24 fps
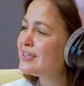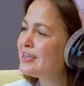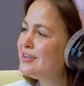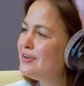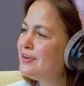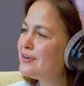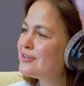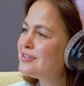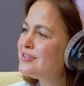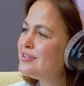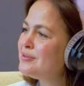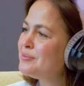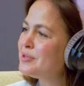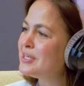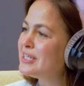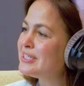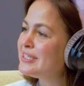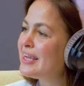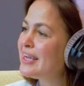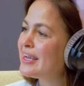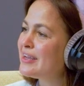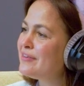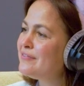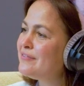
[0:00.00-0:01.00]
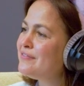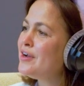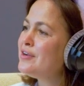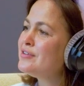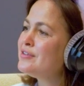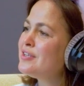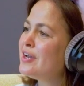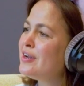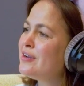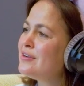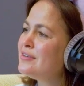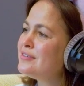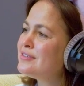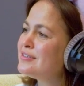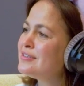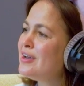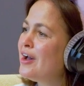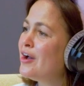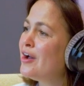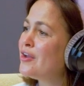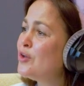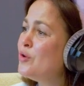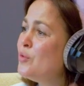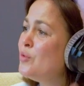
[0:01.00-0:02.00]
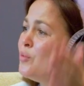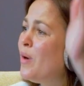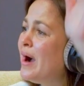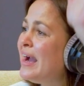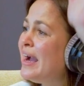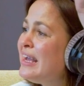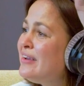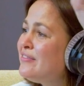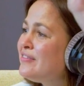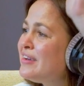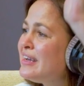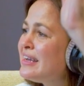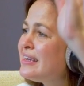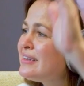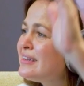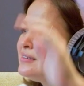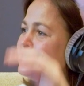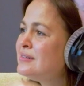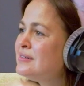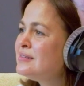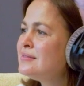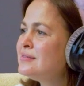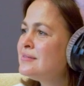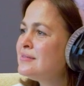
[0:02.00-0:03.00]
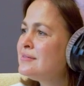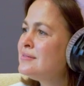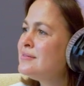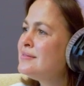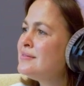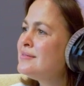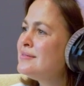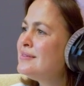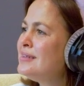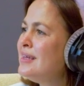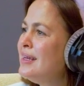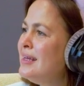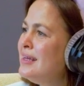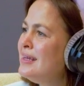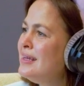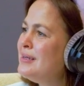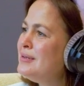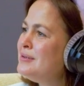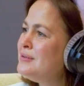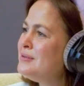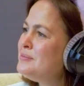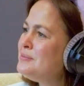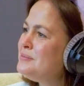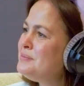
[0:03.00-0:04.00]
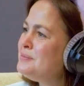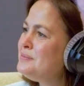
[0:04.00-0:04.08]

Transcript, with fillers: along to them? Are you taking photos? Am I dancing? Are you waving? I